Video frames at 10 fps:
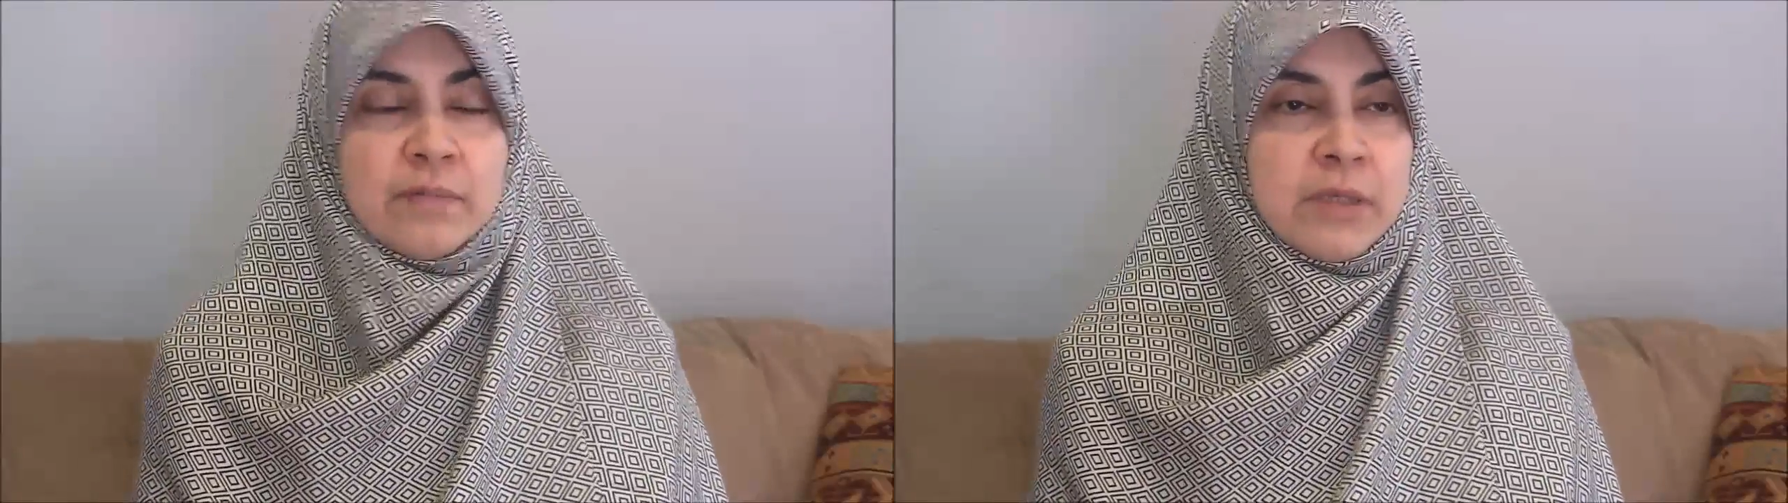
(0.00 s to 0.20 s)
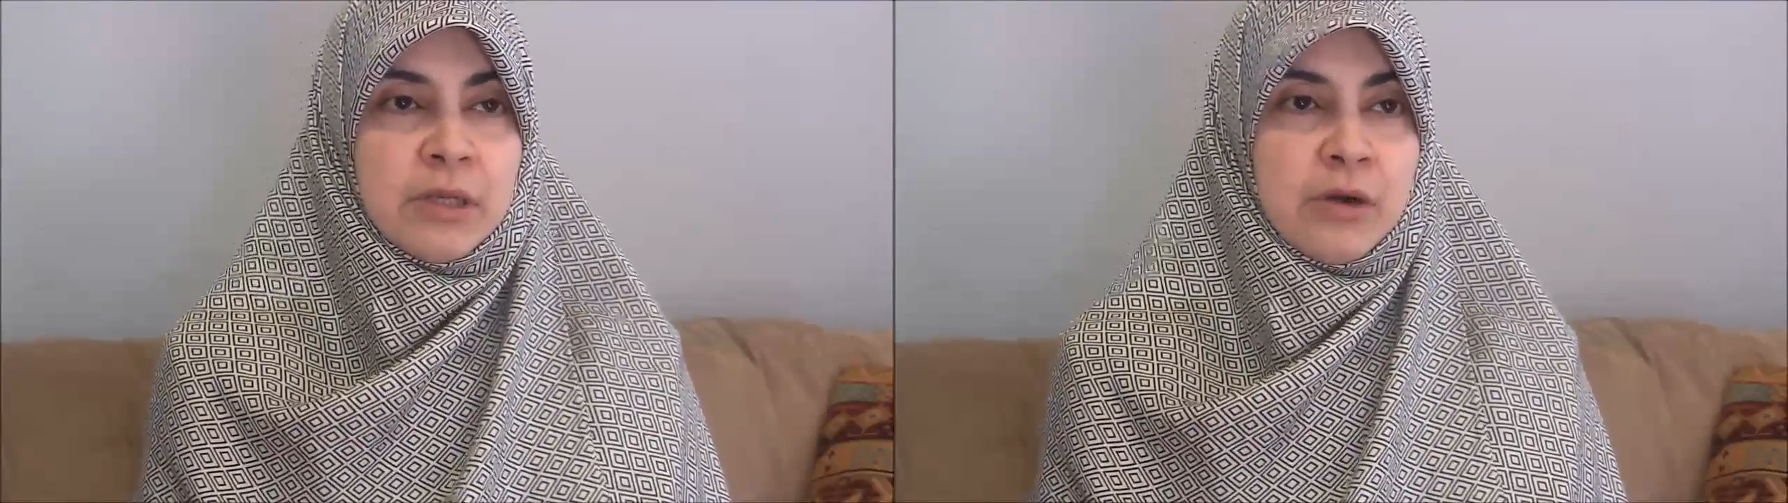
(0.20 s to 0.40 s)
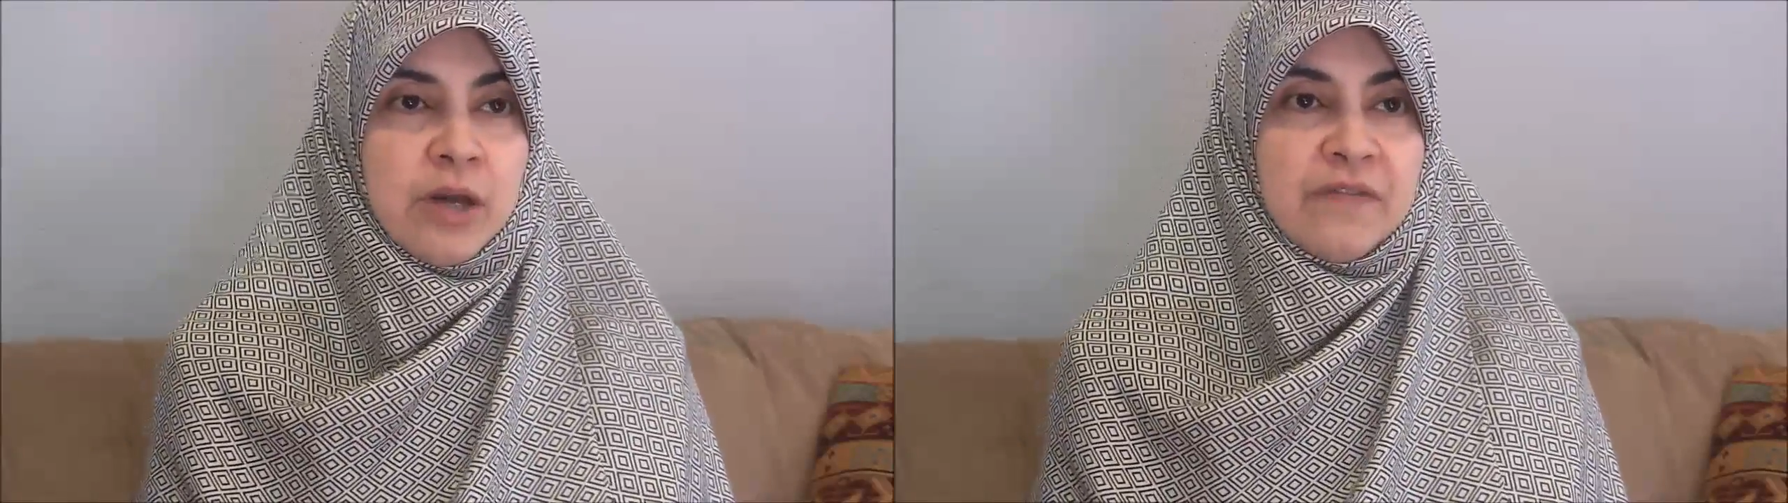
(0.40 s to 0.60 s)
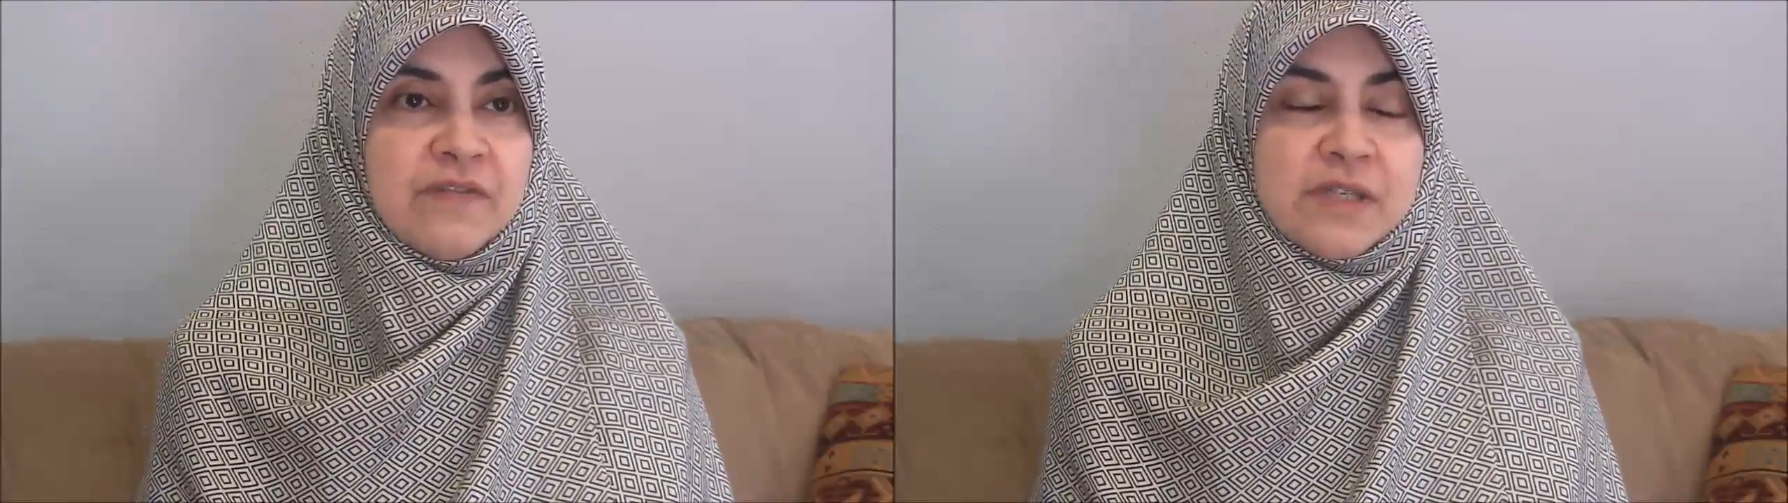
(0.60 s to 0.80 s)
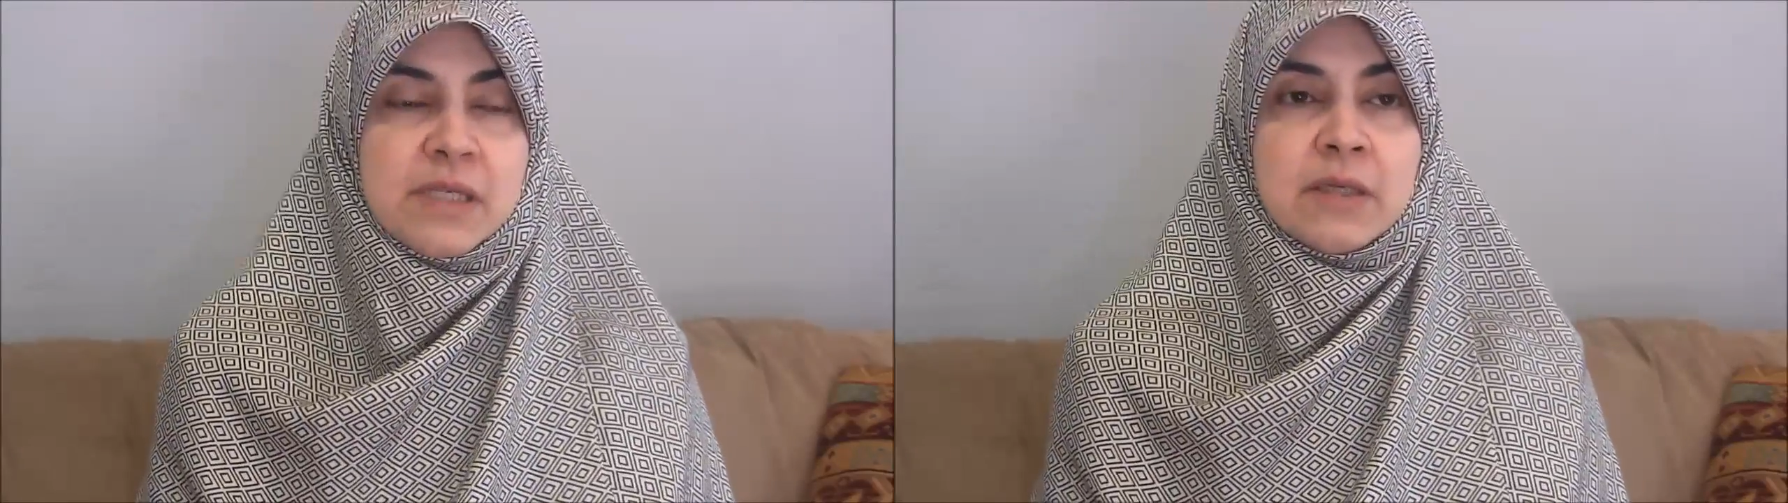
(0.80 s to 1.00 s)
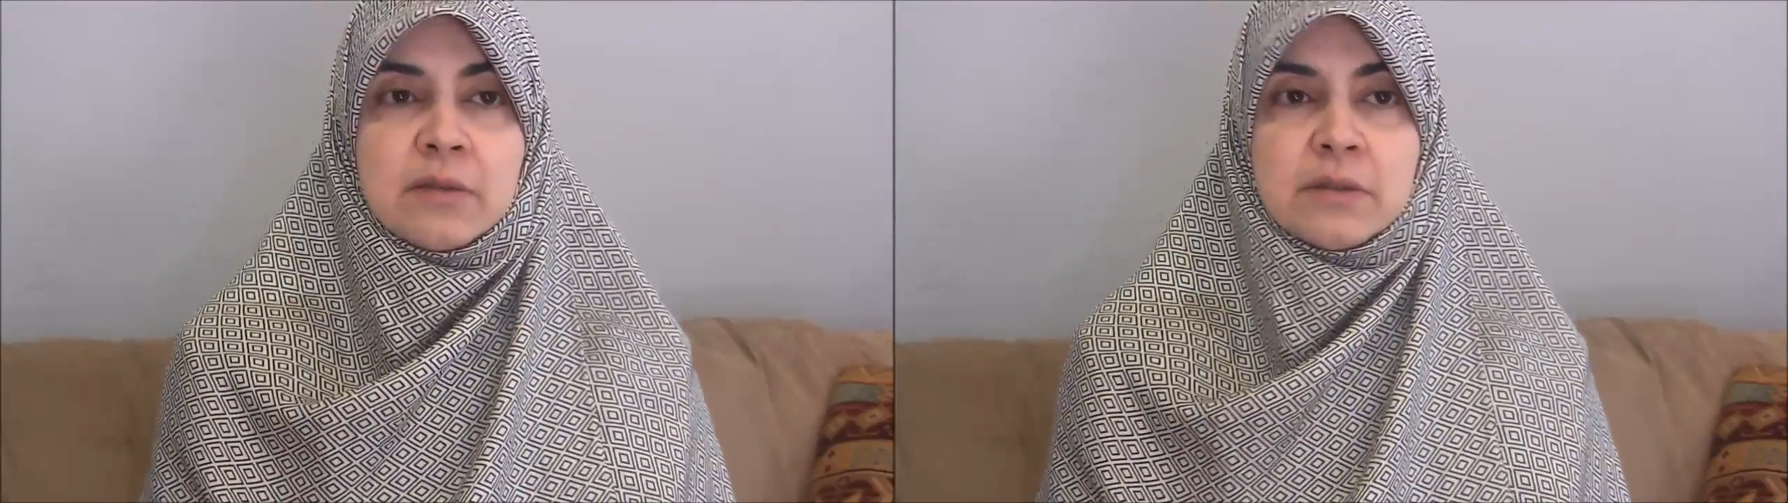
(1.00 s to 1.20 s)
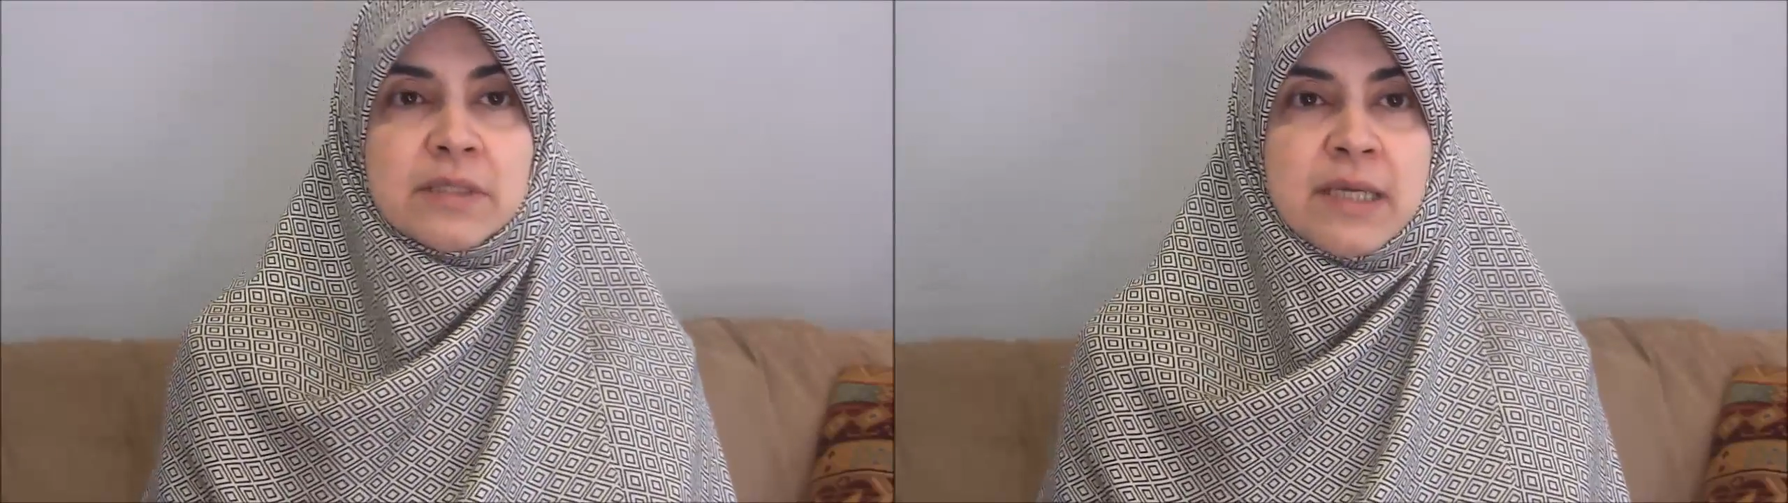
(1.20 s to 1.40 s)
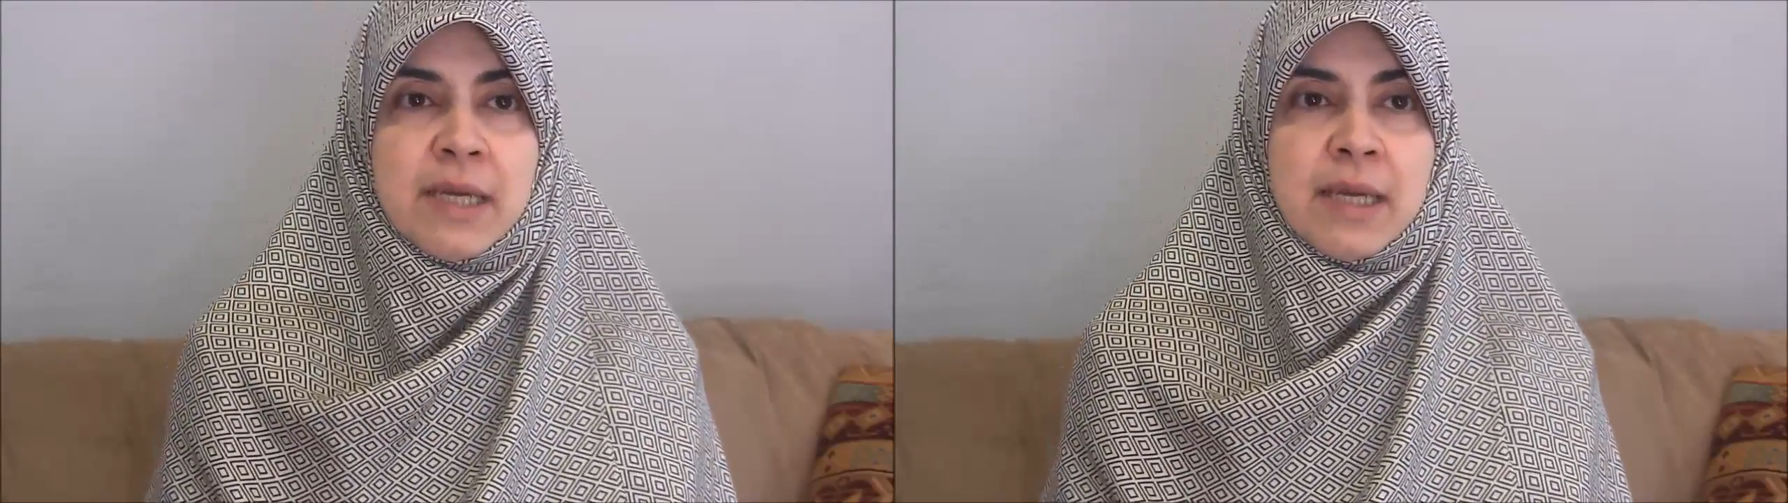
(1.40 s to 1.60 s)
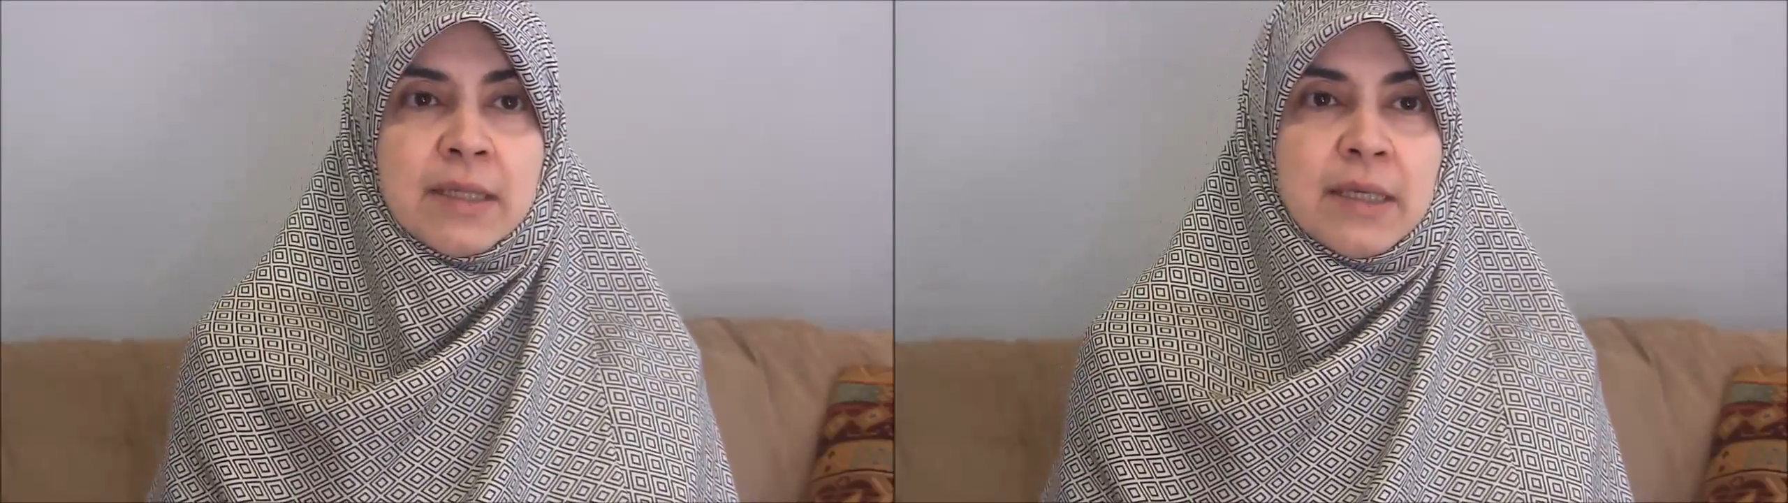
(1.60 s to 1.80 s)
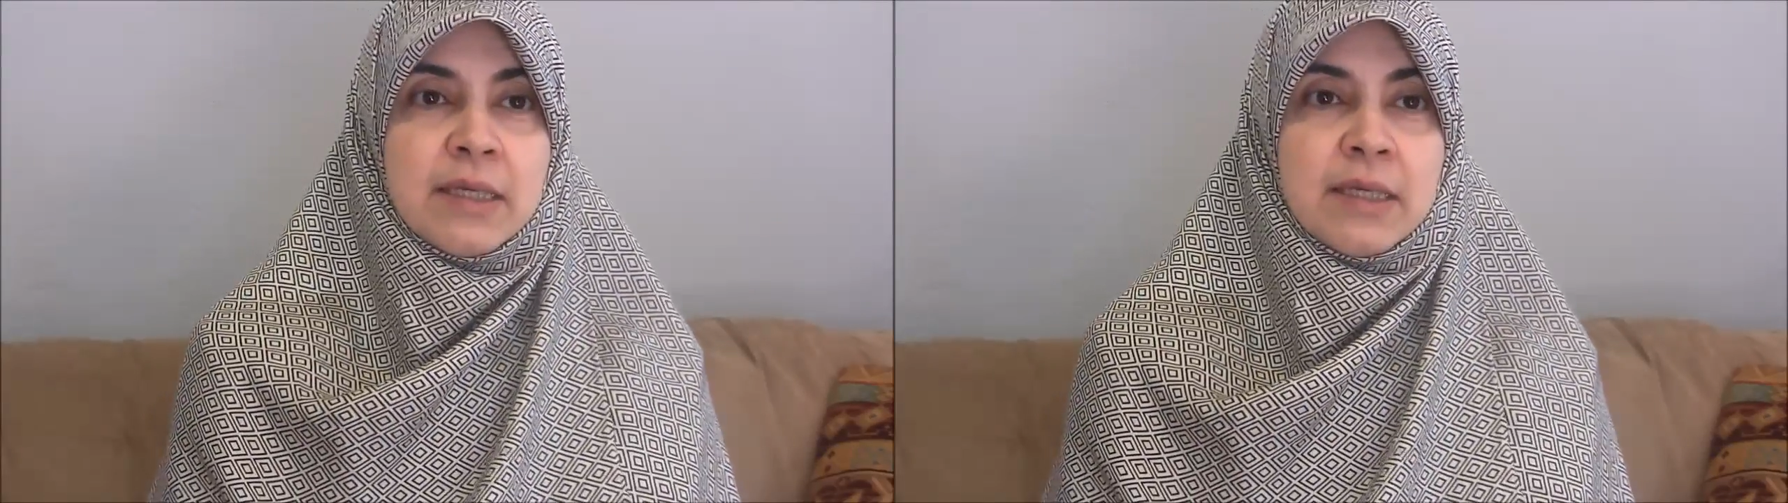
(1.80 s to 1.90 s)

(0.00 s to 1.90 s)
you know, every single day.